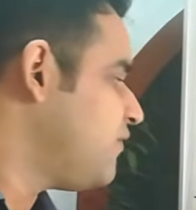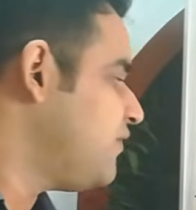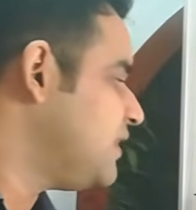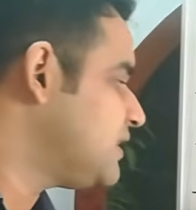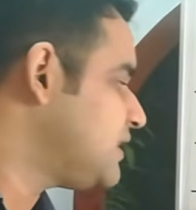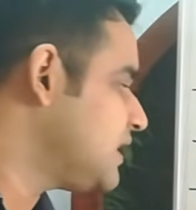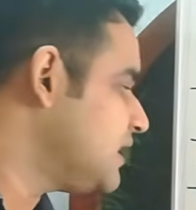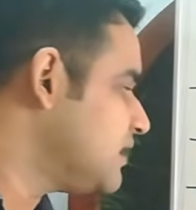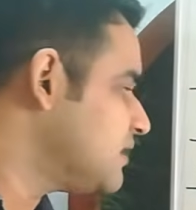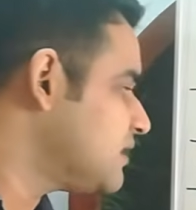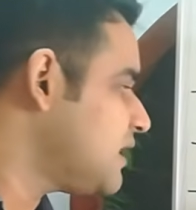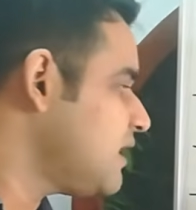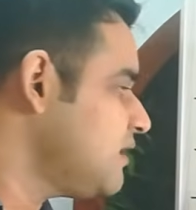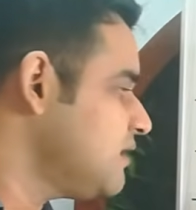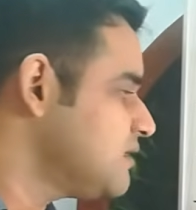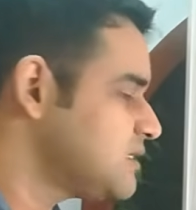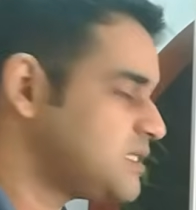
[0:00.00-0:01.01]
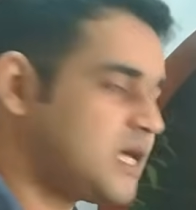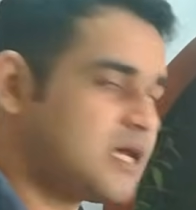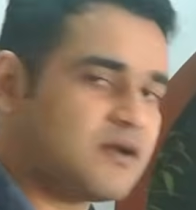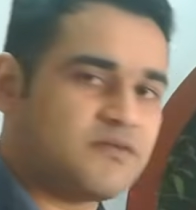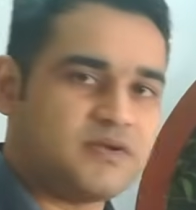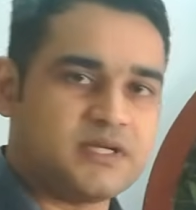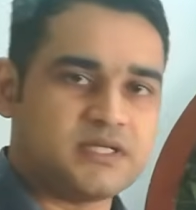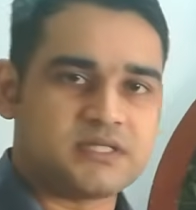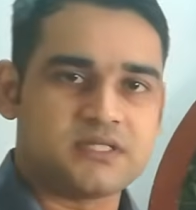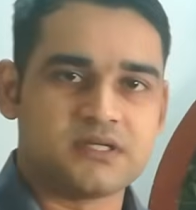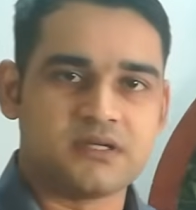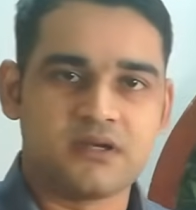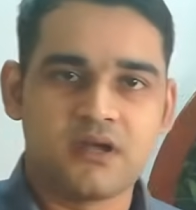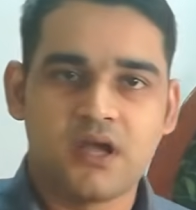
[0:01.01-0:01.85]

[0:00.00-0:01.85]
within the service.